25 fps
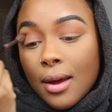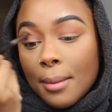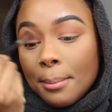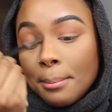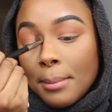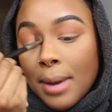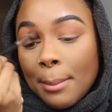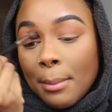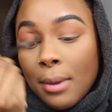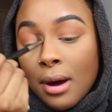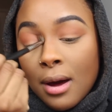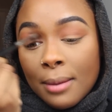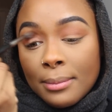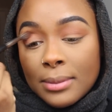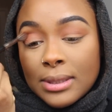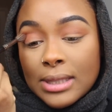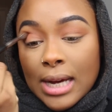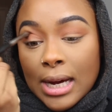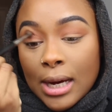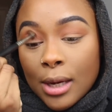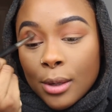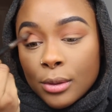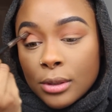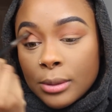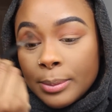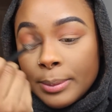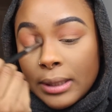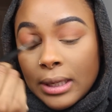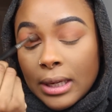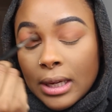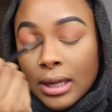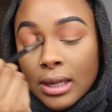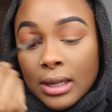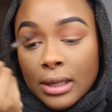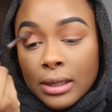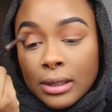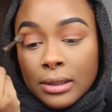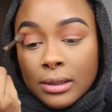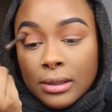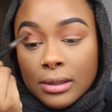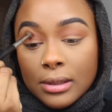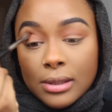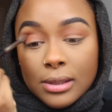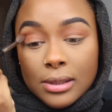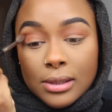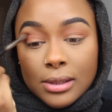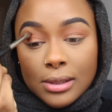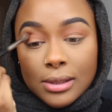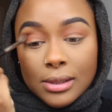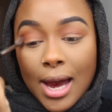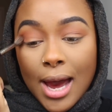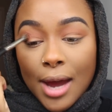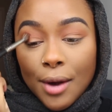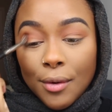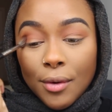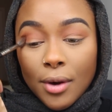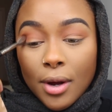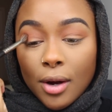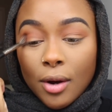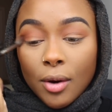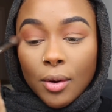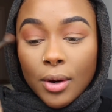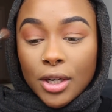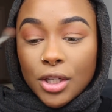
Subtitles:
my mom's house, because I don't know,